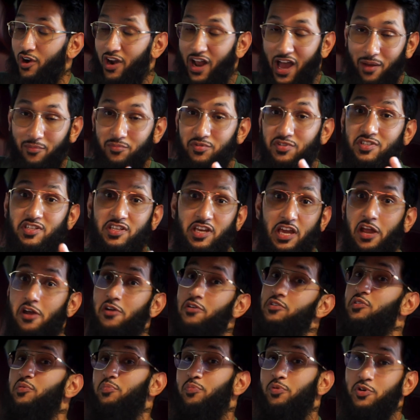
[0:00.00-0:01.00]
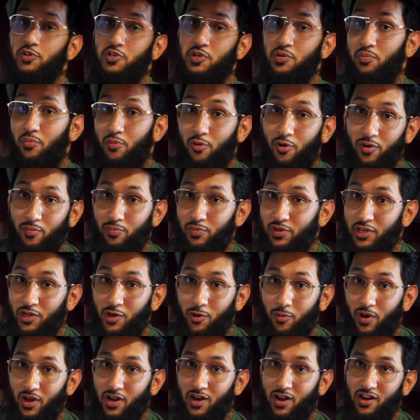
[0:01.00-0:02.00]
And I'm scared to push it more, being
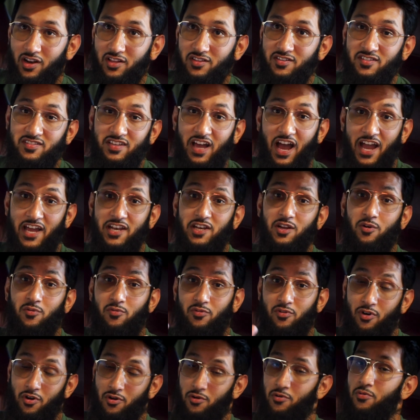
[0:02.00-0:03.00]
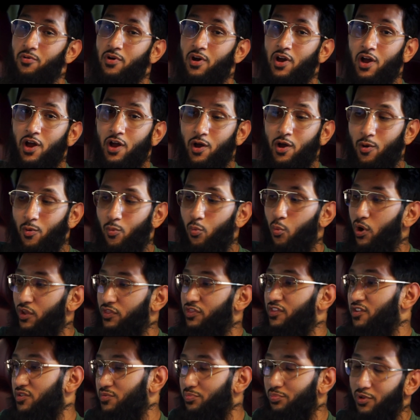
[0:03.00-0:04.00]
quite honest, because I don't know what
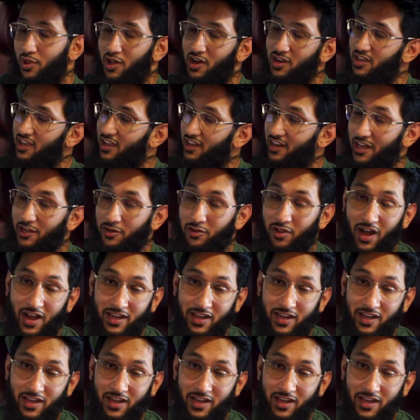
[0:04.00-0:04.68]
this block can handle.